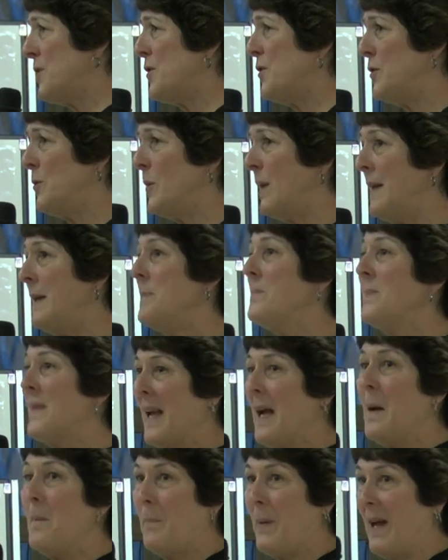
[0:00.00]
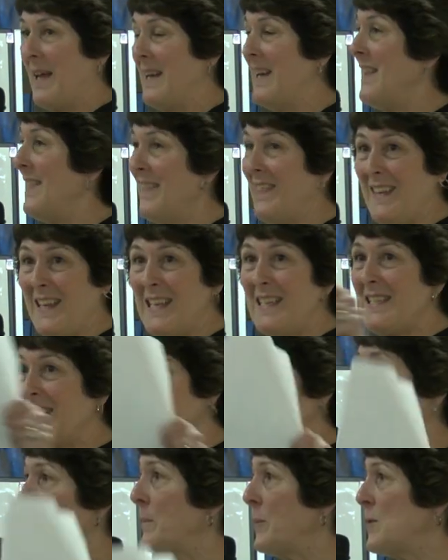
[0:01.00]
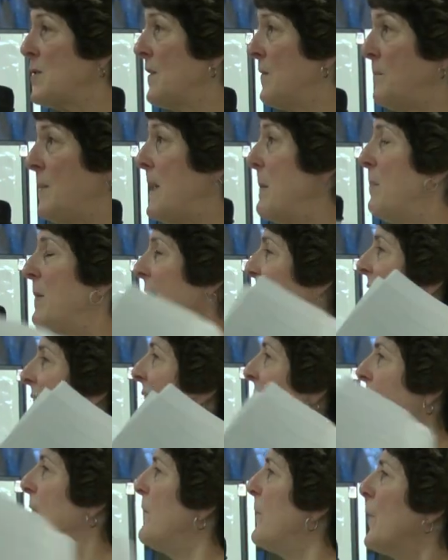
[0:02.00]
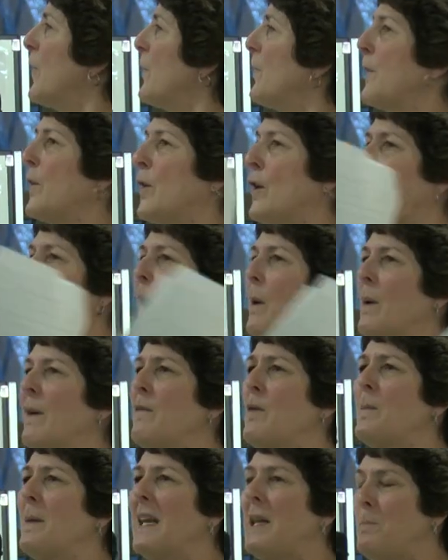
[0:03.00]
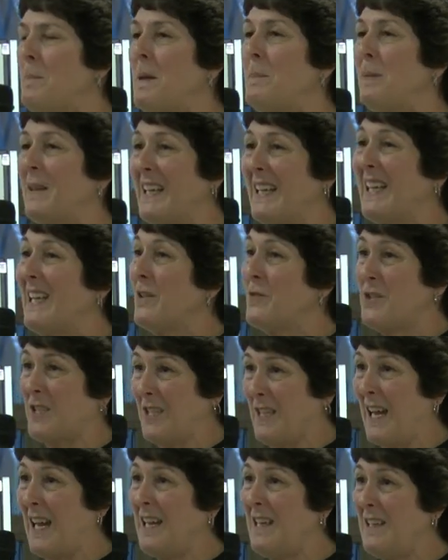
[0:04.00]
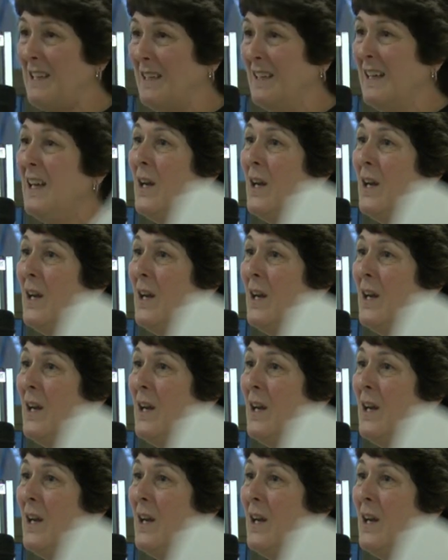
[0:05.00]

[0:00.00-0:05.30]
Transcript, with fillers: to do it, but these numbers of people, and for, for however many people are here tonight,